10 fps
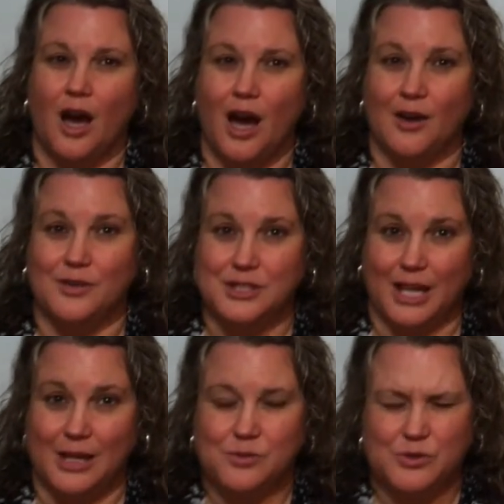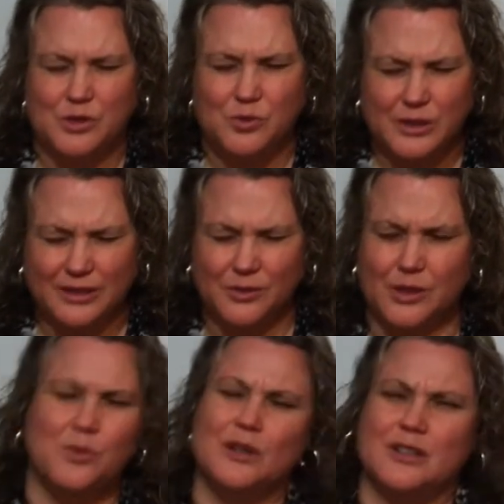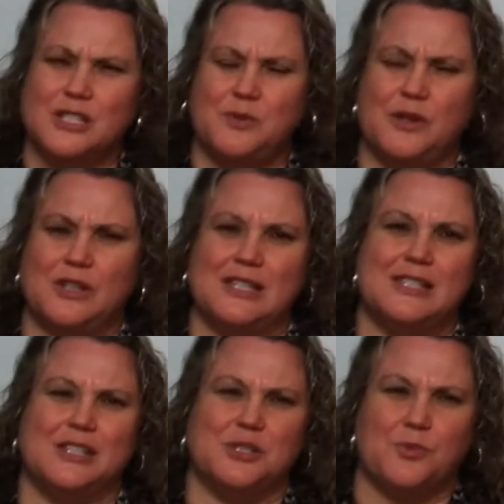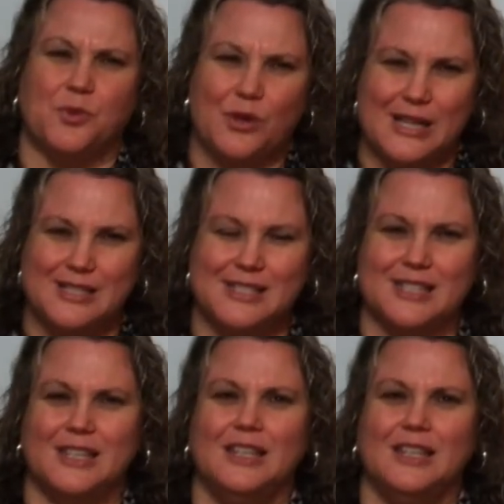oftentimes we will experience that depressed,